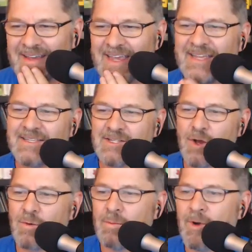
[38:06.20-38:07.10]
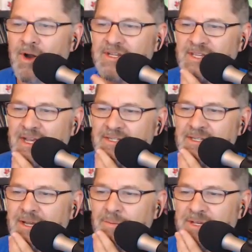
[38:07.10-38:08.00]
And so Mark says,
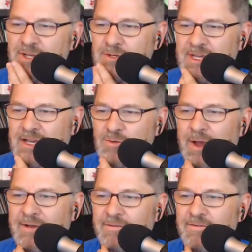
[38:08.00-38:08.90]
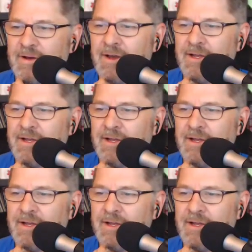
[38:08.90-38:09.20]
didn't Bezos' ex-wife